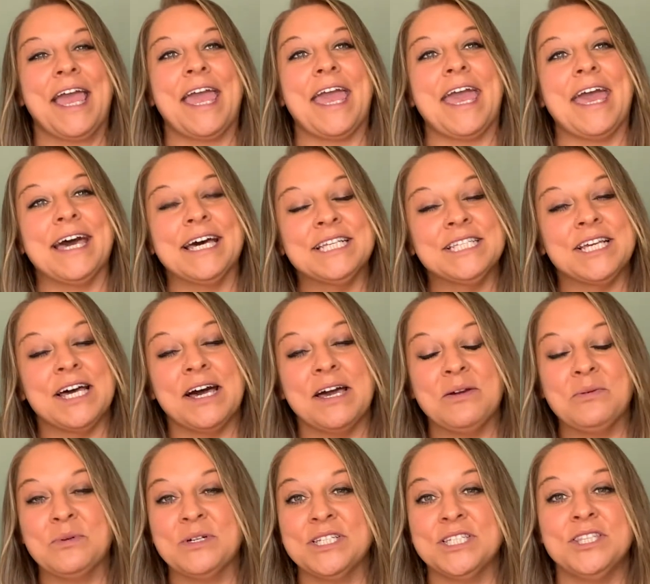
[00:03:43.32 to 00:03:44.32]
as I
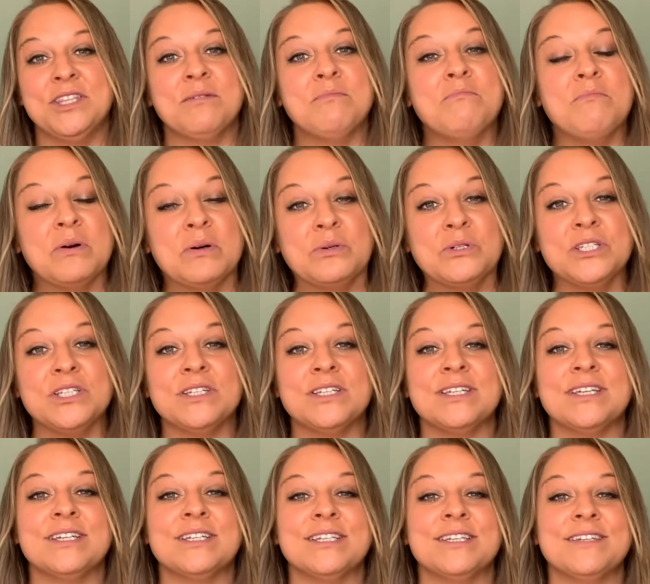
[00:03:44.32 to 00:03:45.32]
was the most
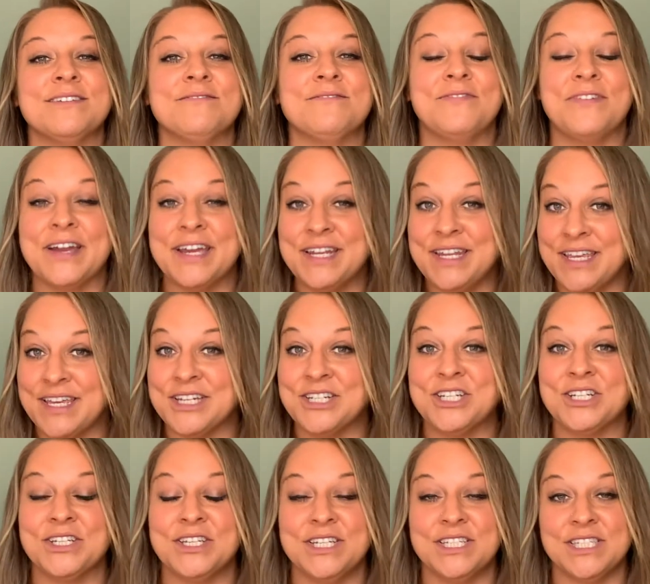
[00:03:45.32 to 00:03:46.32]

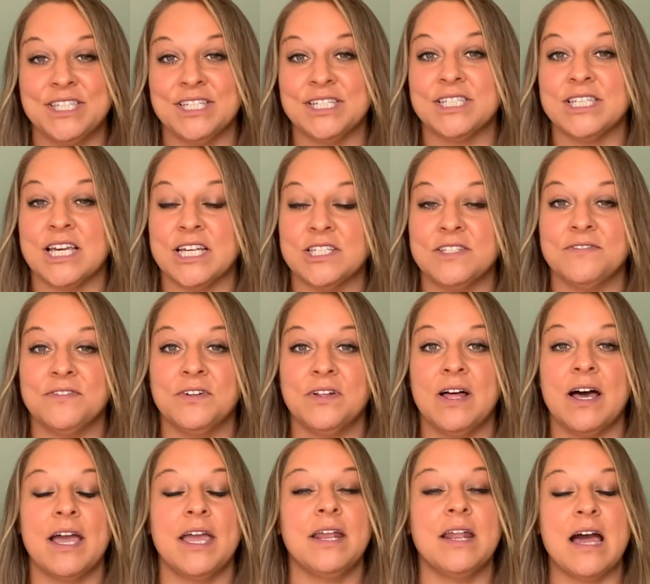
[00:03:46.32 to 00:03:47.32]
financially successful
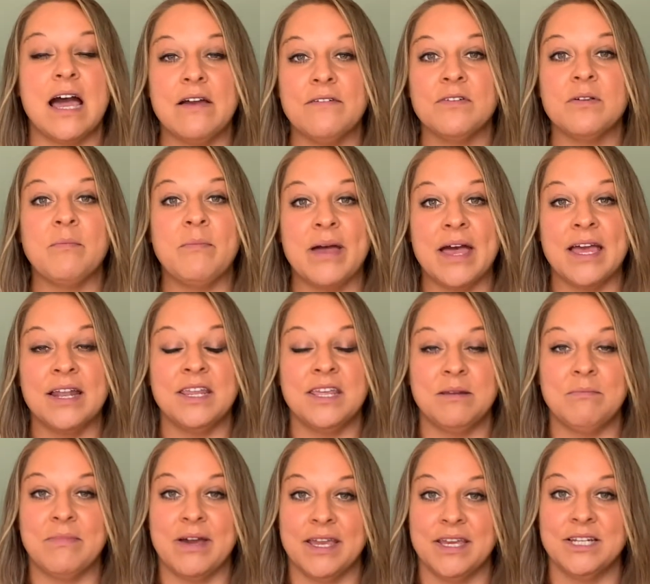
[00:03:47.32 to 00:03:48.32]
I had ever been in
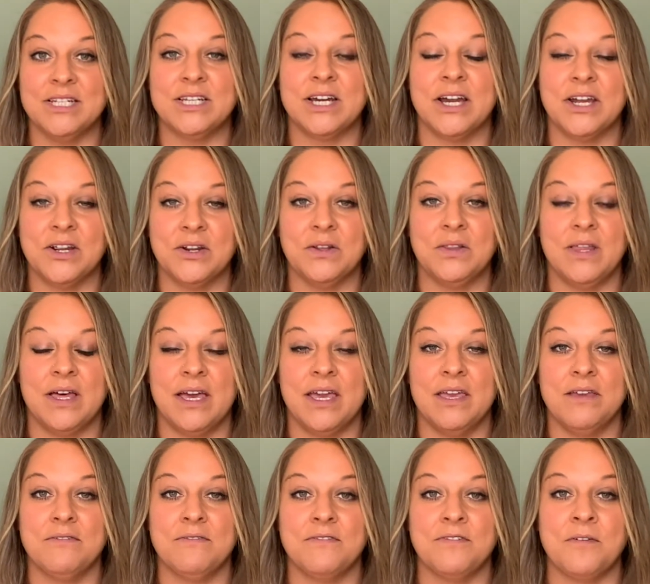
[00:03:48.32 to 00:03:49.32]
my entire
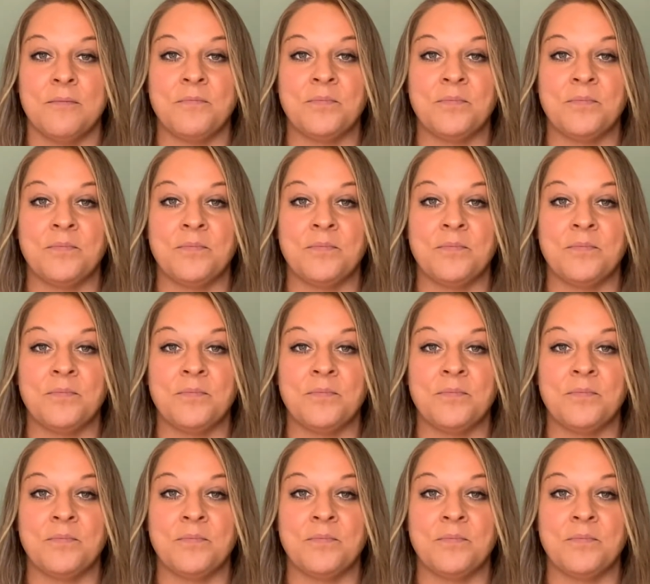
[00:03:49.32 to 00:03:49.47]
life,